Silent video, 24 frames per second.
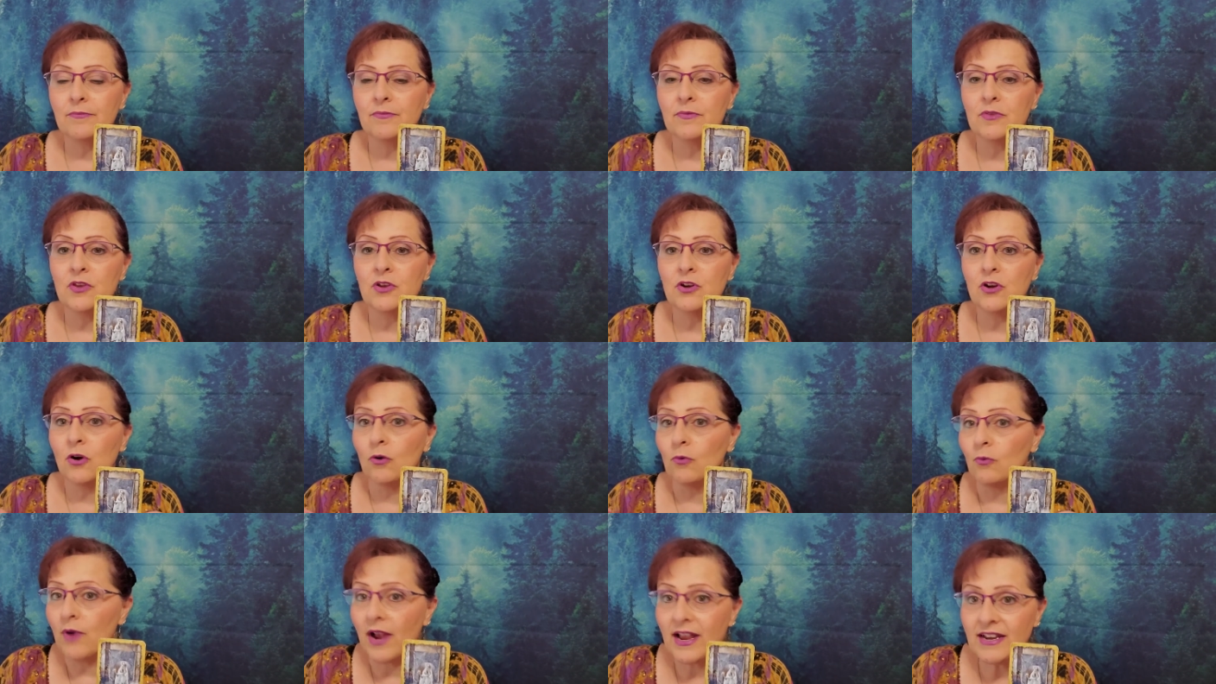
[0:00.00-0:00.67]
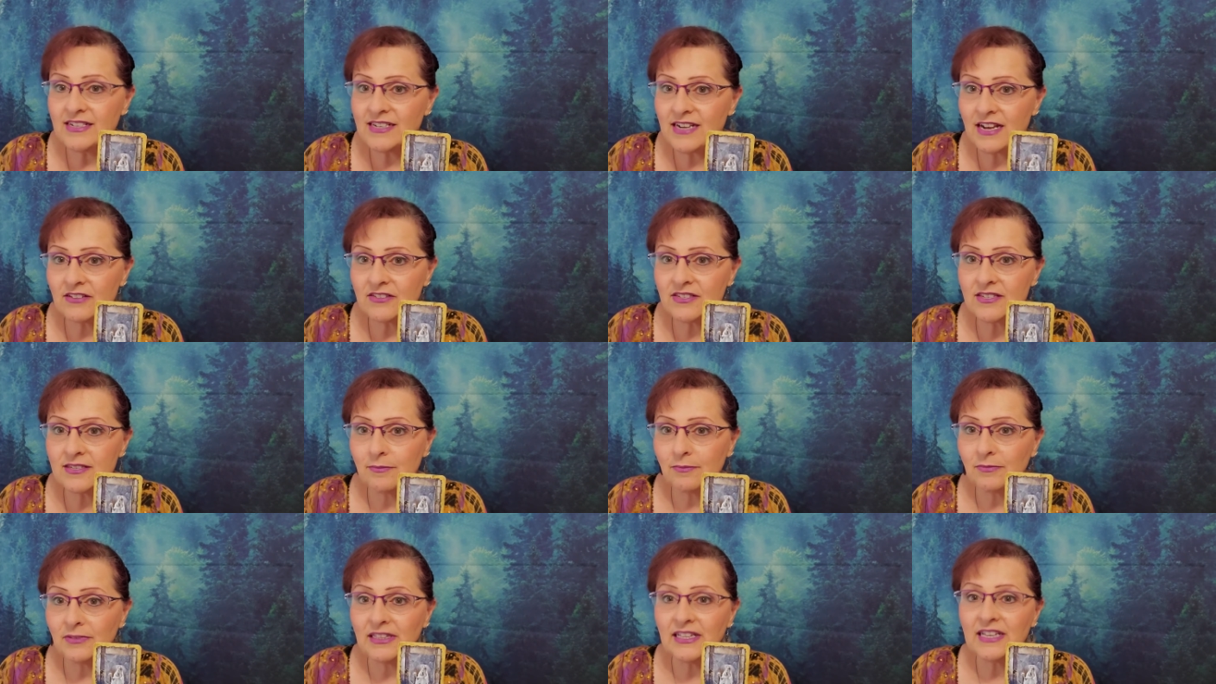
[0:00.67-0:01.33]
you know, write down
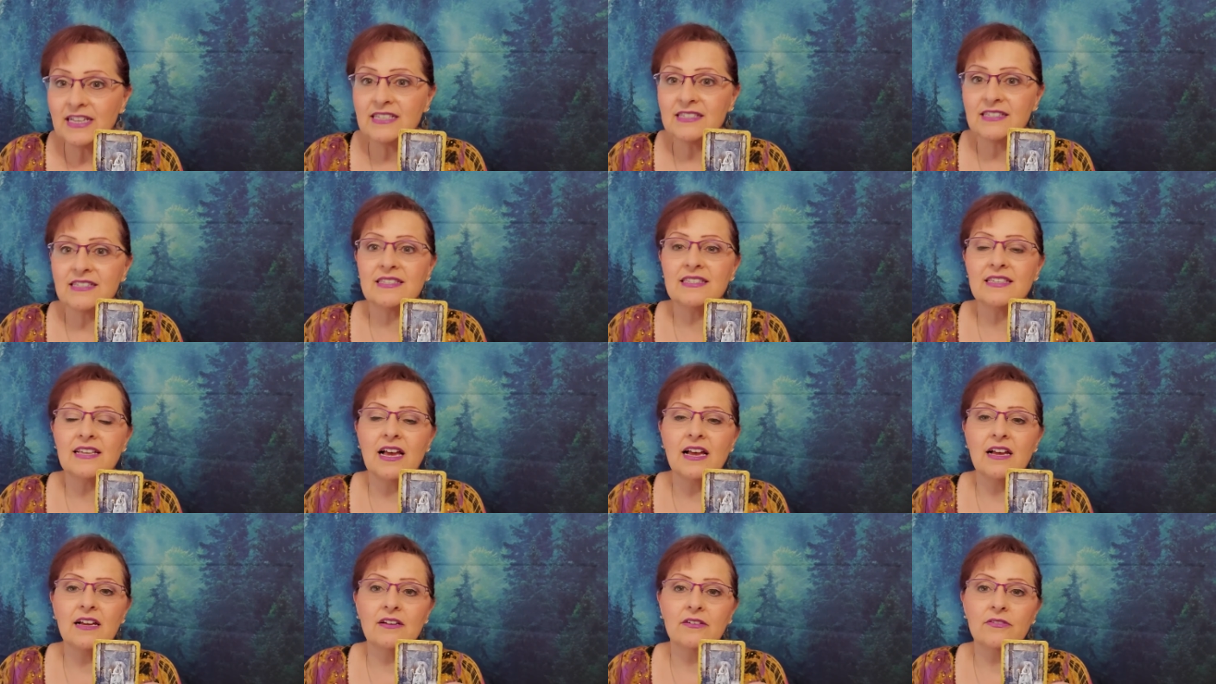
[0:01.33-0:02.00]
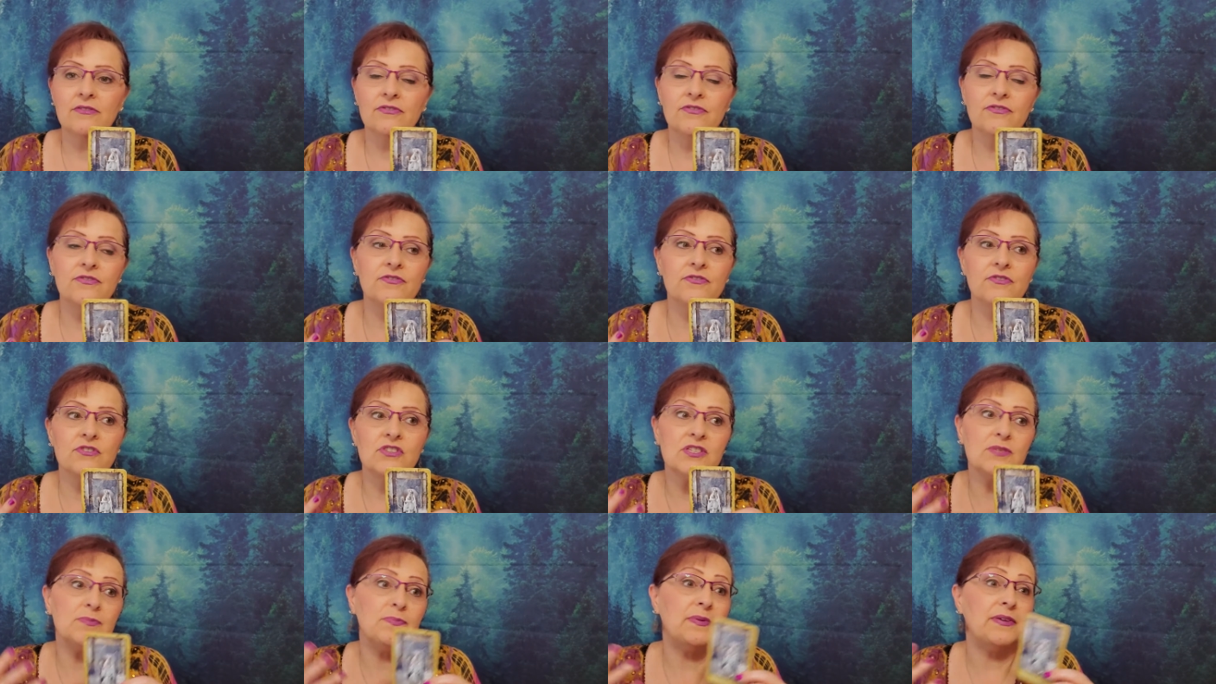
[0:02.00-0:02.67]
some lists of
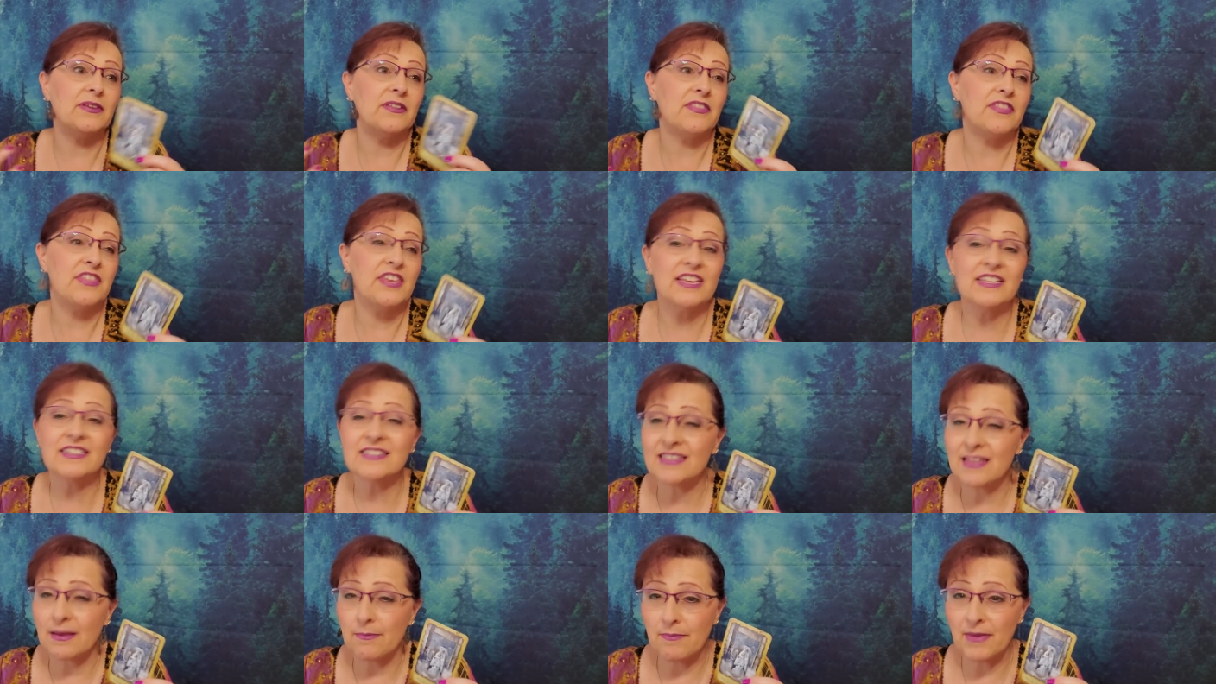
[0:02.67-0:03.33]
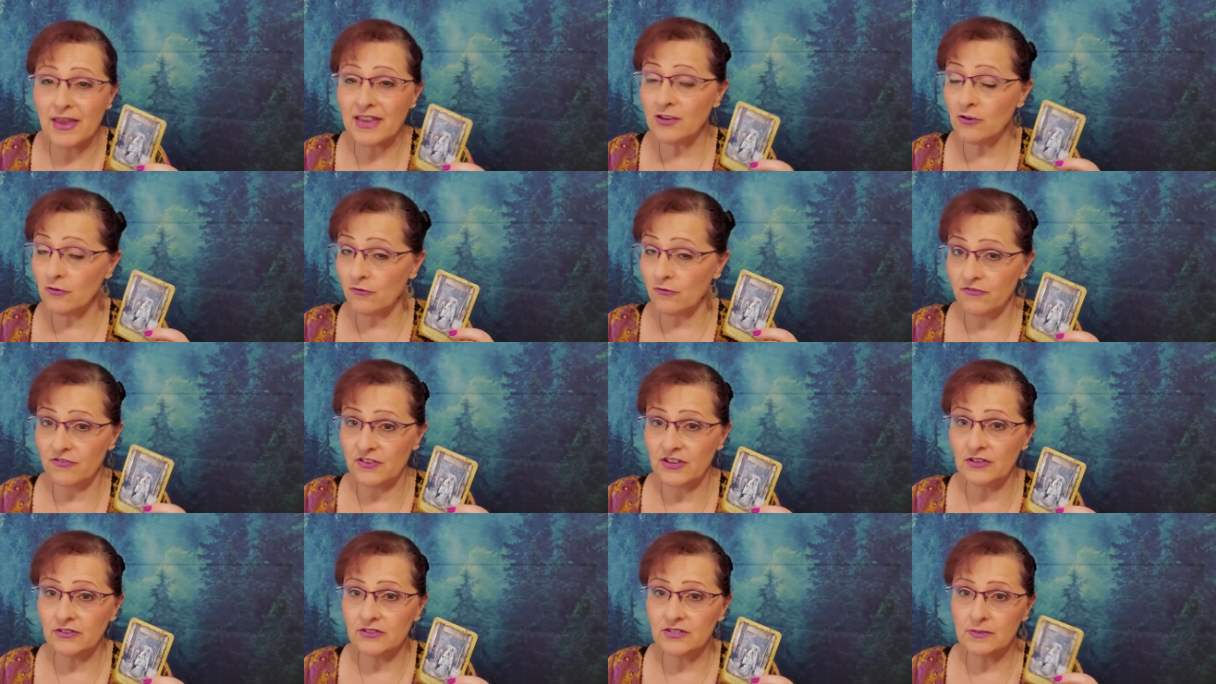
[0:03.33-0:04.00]
things that make you
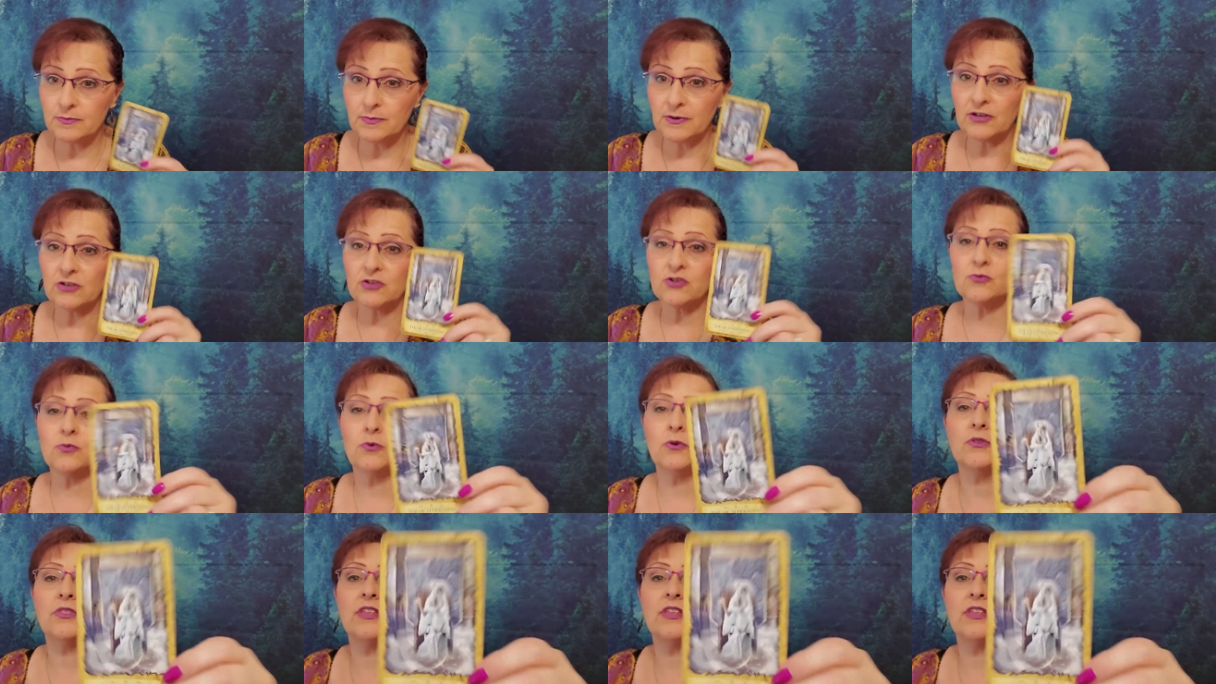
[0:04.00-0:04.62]
feel spiritual